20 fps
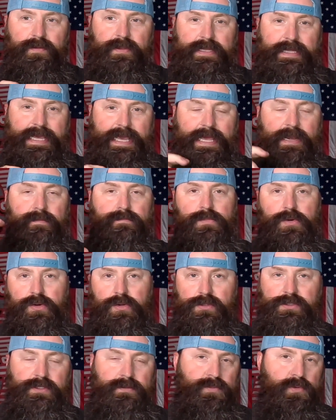get
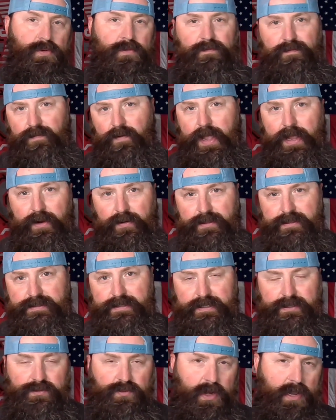multiple
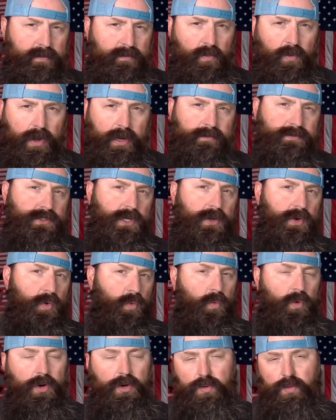fragrances when I'm when I'm starting to
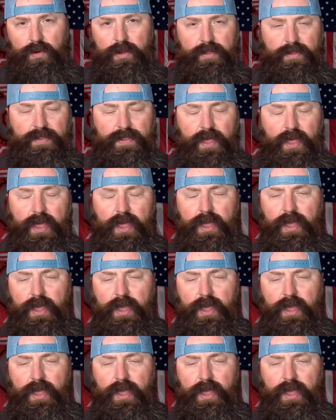work with